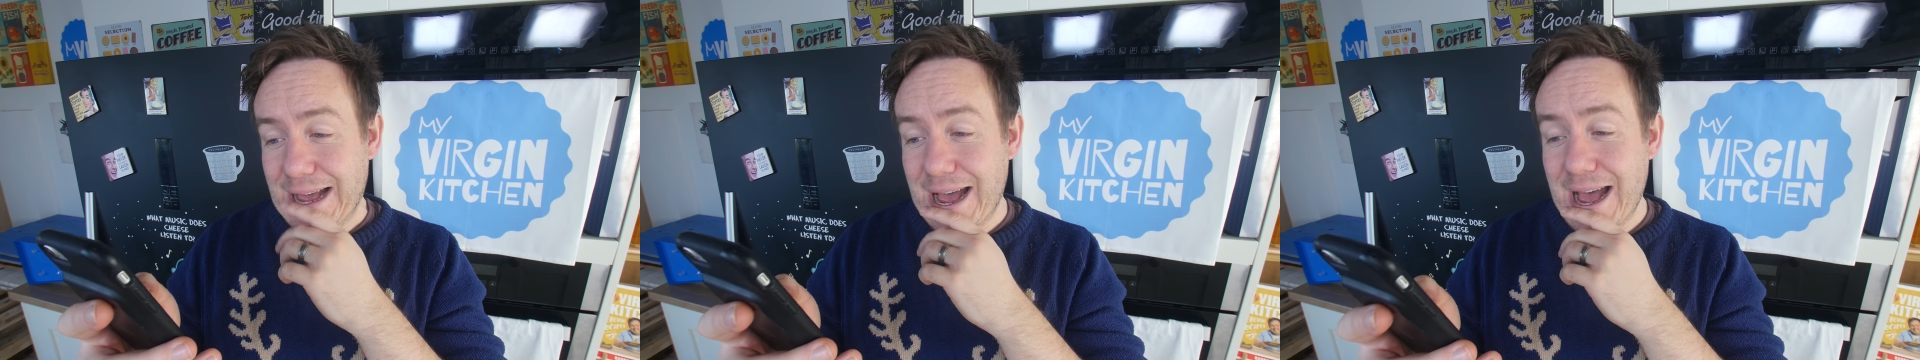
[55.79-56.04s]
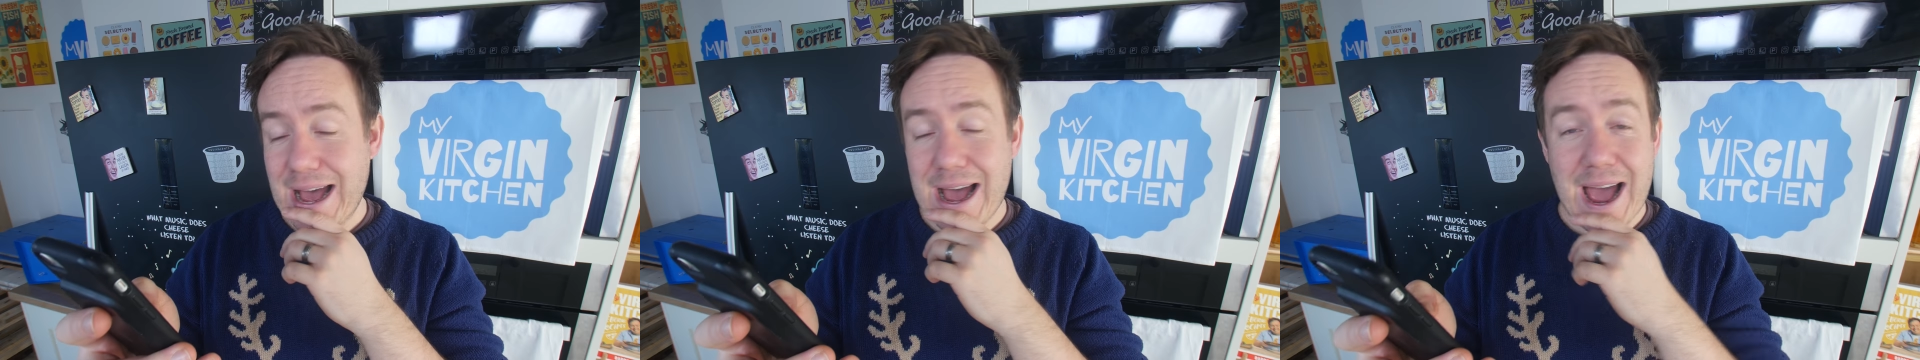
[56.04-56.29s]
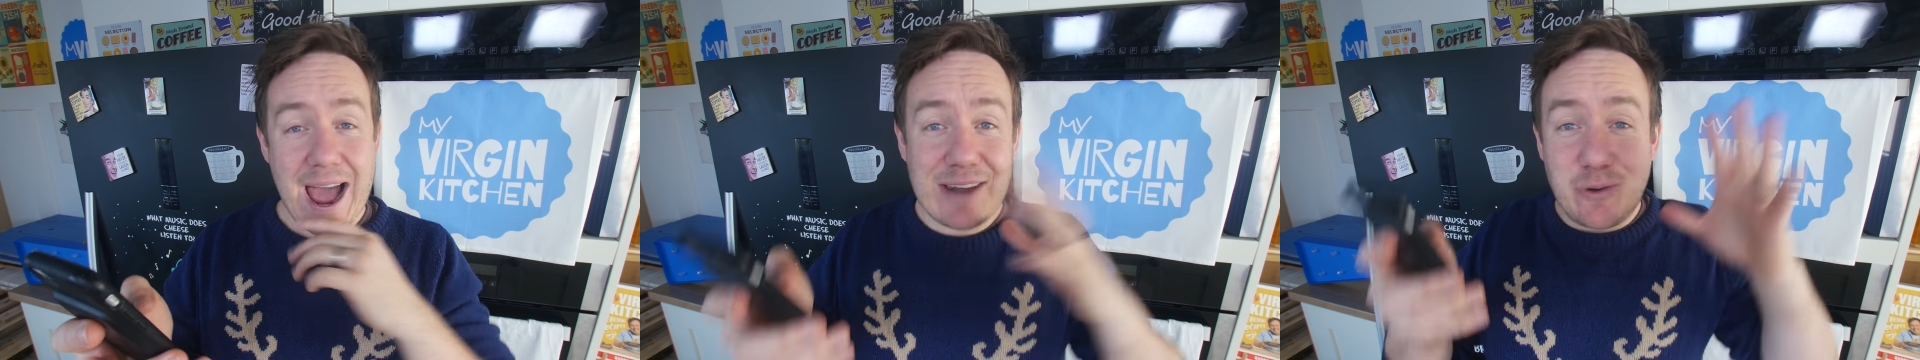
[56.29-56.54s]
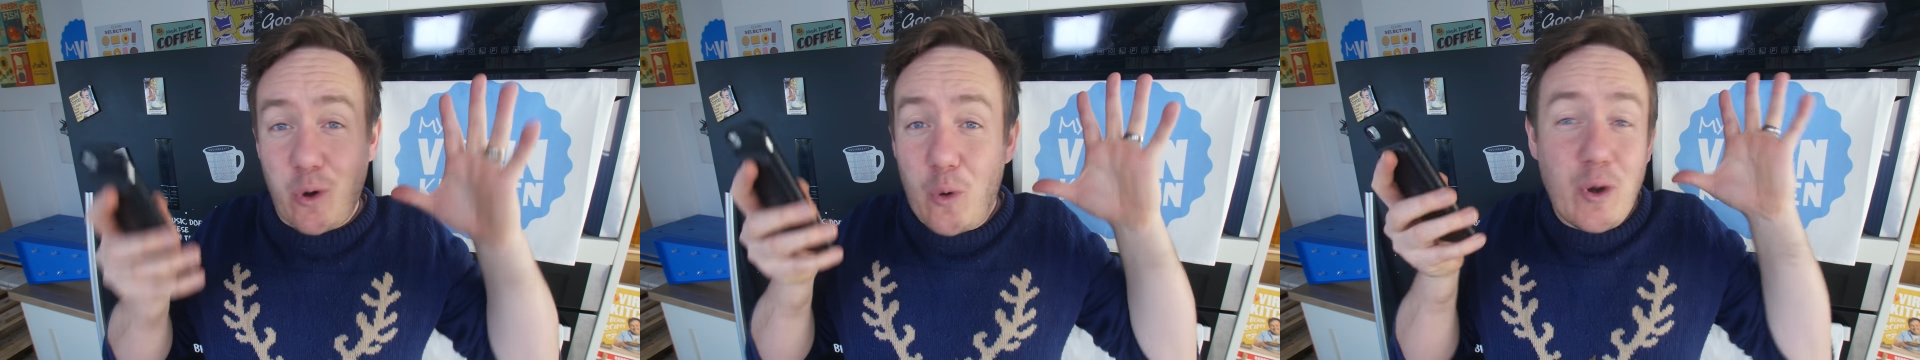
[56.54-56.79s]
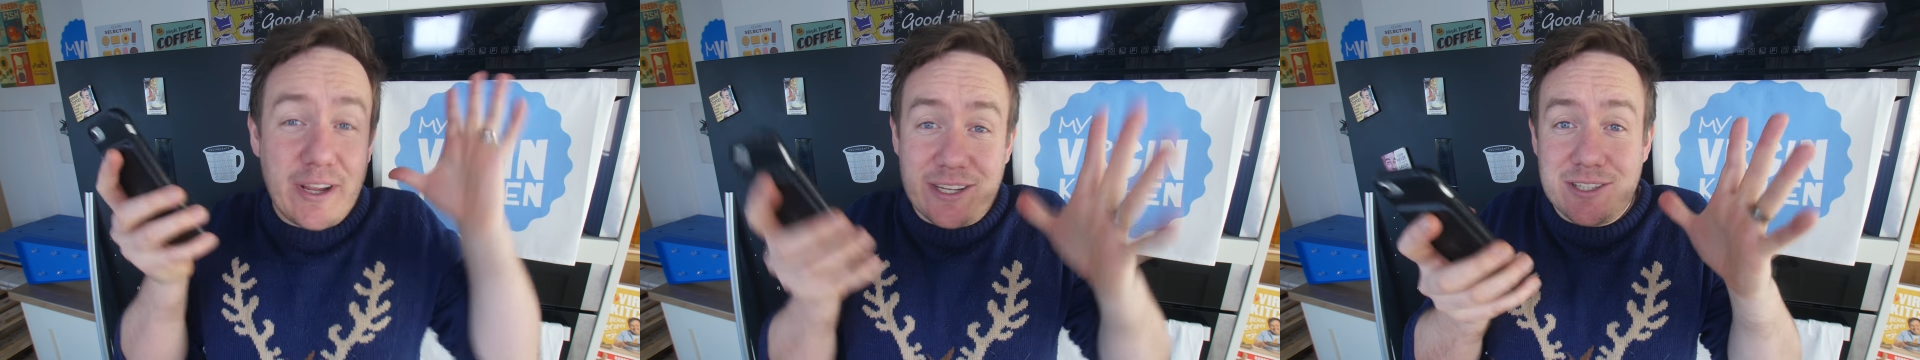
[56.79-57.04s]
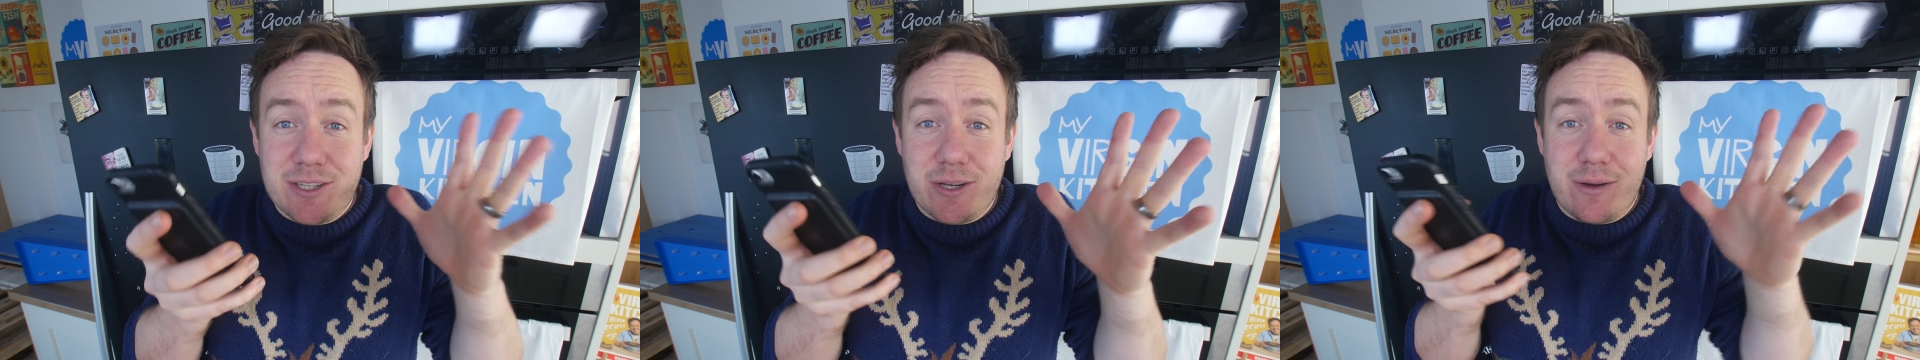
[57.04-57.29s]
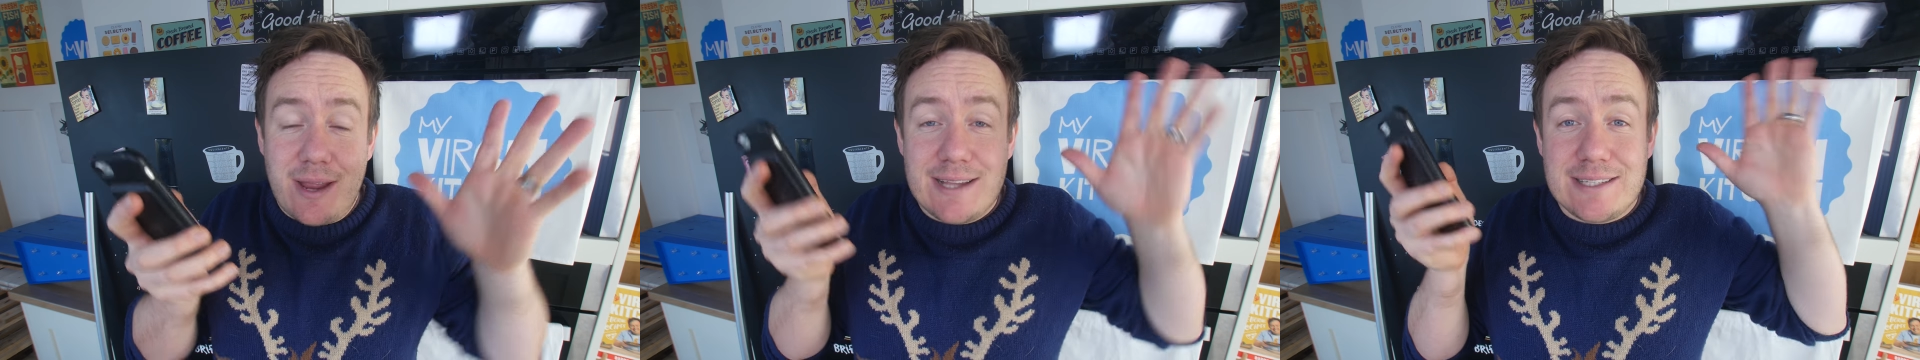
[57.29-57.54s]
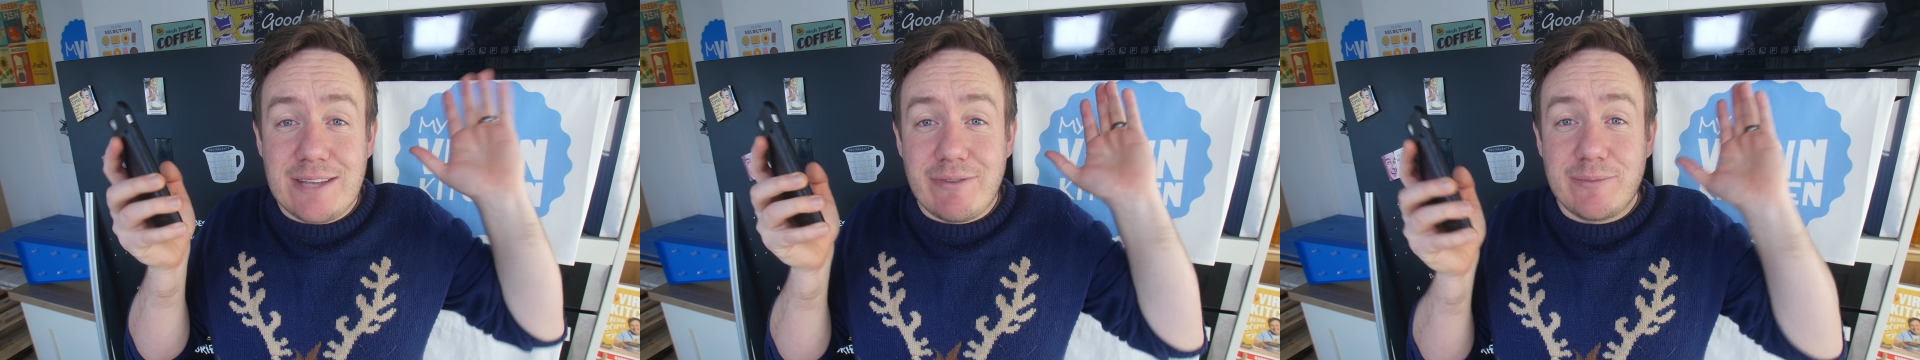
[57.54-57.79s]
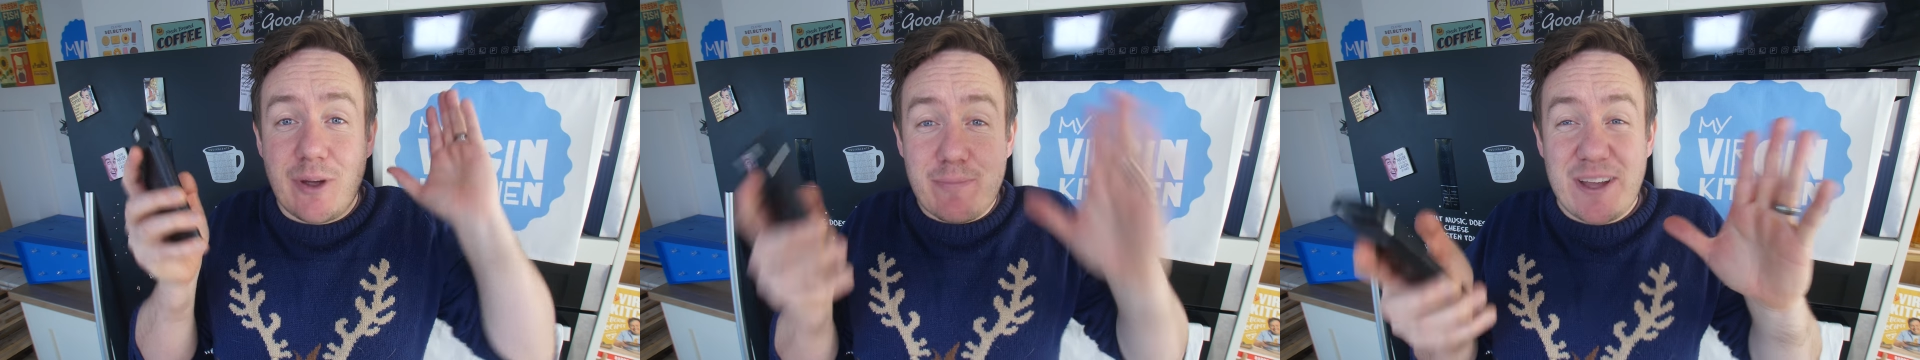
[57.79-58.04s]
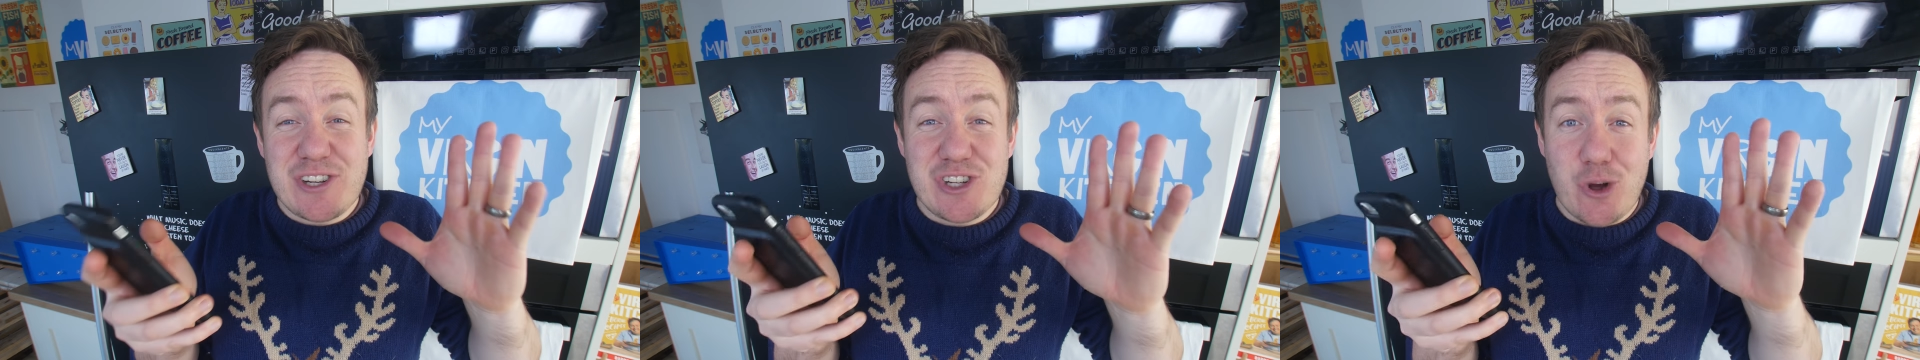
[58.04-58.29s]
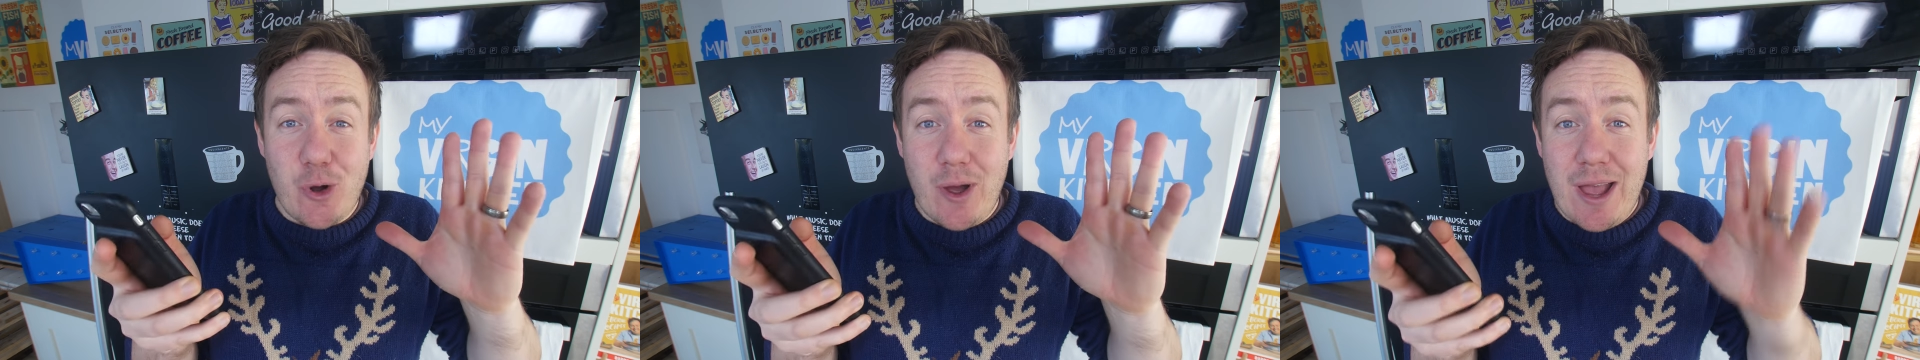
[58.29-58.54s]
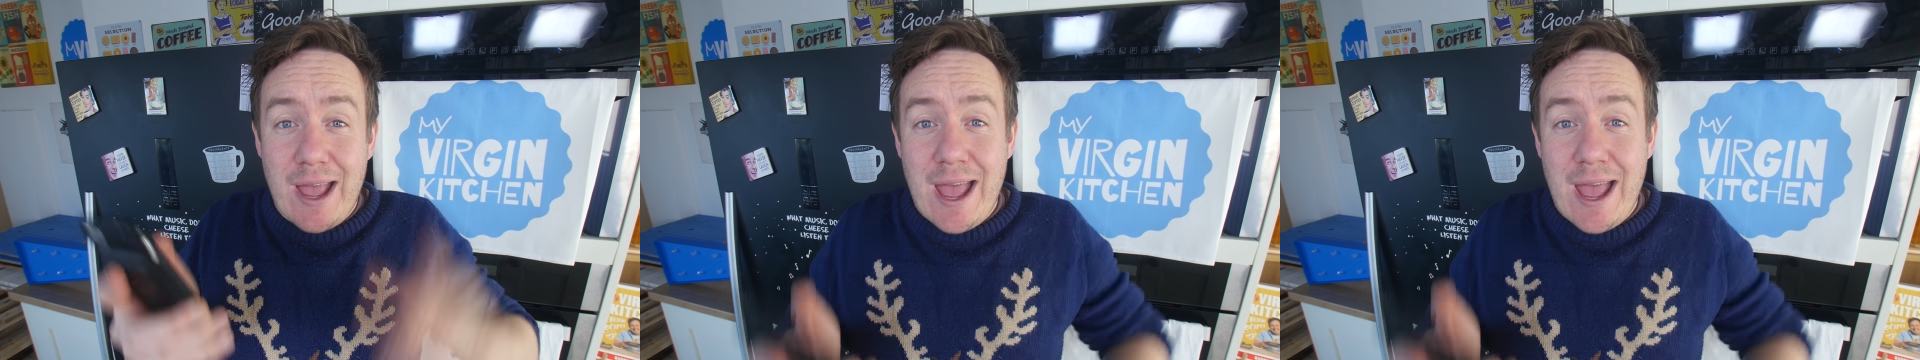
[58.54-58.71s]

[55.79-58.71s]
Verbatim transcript: Uh, and all I can do is give it my best shot.